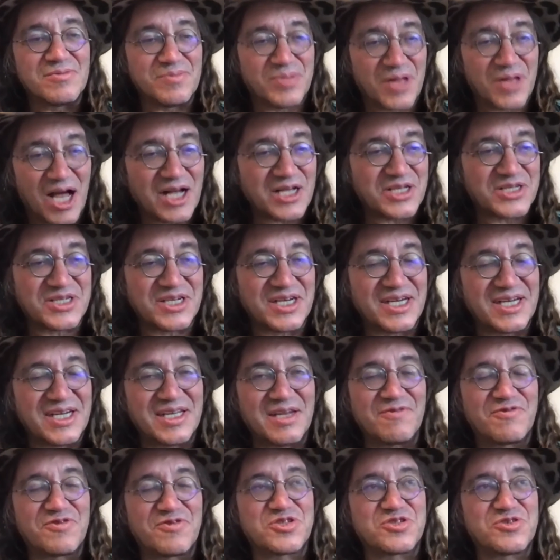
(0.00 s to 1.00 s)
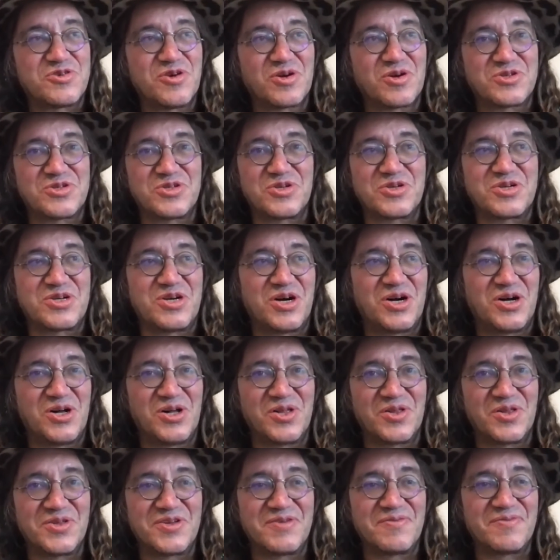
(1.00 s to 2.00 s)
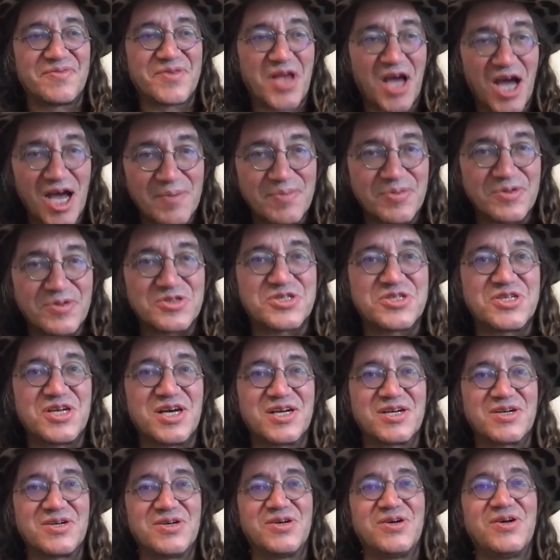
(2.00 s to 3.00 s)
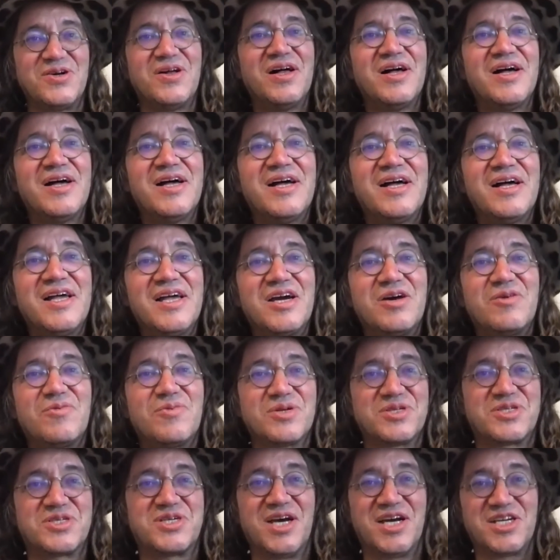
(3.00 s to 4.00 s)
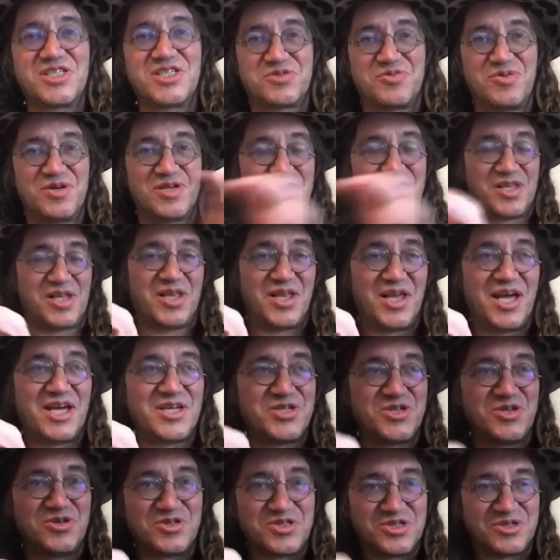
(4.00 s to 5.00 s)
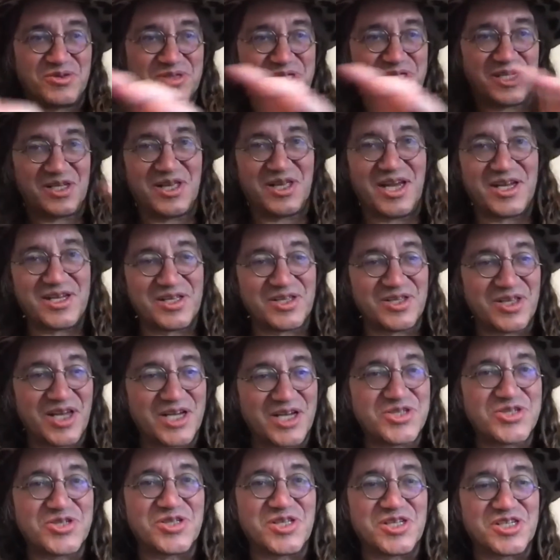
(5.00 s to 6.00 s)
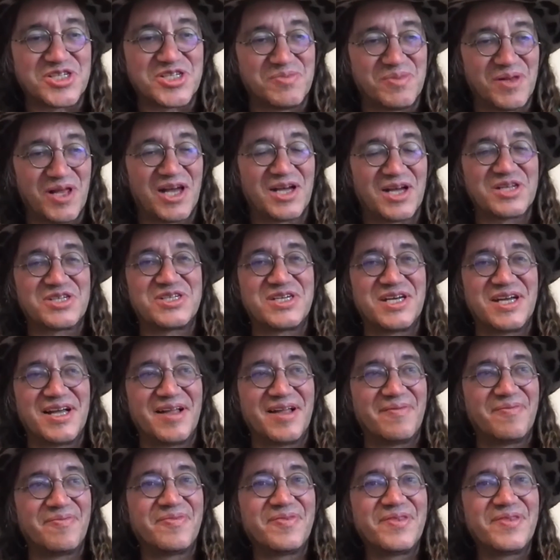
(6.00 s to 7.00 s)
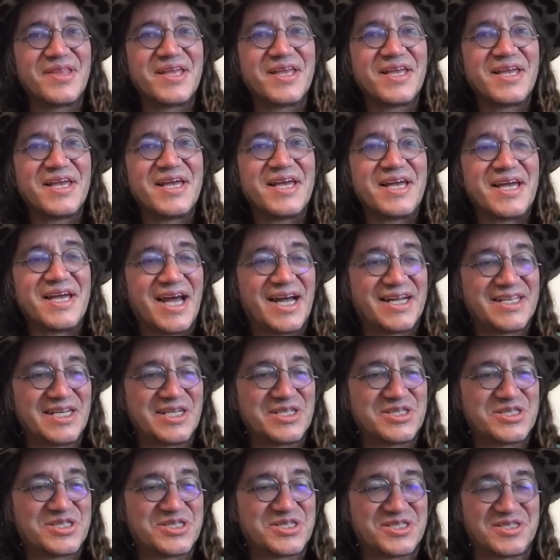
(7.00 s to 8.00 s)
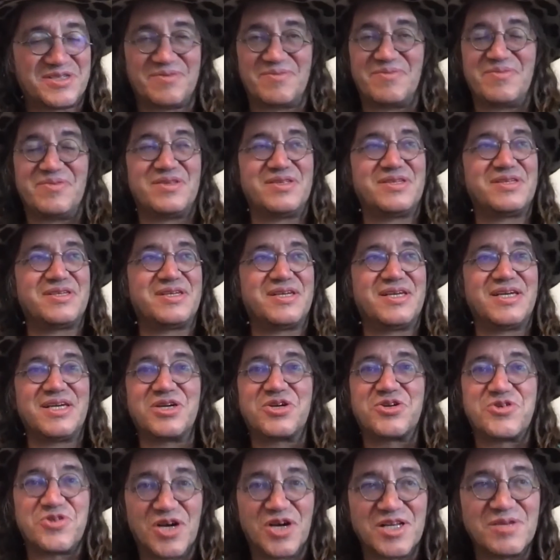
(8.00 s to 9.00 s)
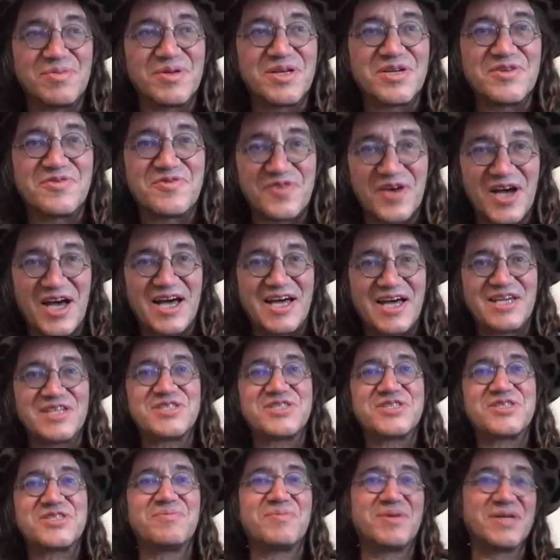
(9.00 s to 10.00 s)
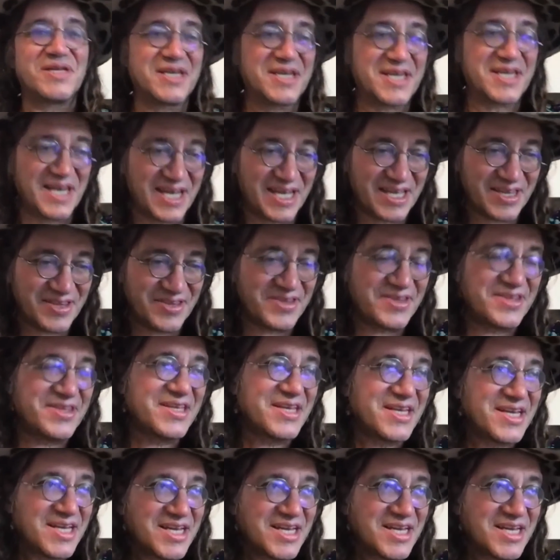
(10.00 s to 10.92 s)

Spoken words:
blockchain infrastructure called Hypercycle, which gets rid of the ledger. So it's a ledgerless blockchain, and it's incredibly fast. But again,